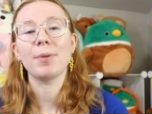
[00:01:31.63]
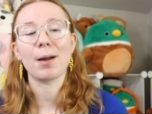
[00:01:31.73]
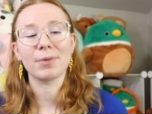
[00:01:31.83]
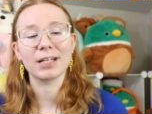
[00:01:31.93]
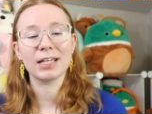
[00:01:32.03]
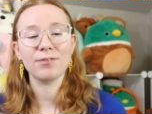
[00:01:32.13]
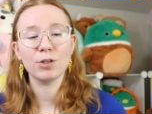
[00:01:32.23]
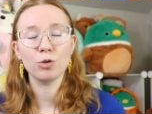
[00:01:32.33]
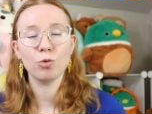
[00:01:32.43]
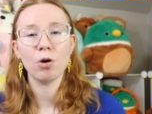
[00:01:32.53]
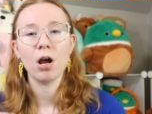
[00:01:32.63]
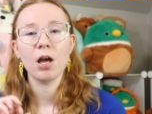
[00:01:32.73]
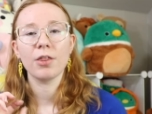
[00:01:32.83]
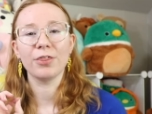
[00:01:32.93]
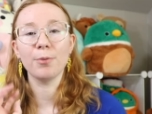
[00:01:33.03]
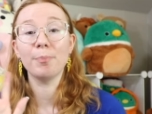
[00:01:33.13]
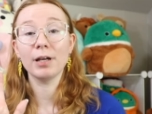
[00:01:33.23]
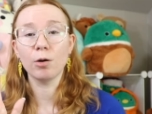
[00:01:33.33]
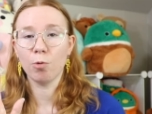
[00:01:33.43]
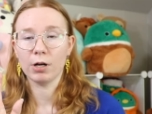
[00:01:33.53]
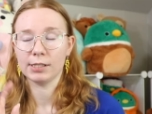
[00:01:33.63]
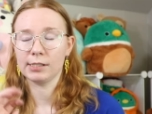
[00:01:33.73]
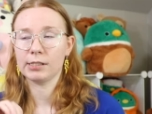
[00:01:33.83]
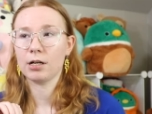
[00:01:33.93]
But I'm gonna give you the big ones.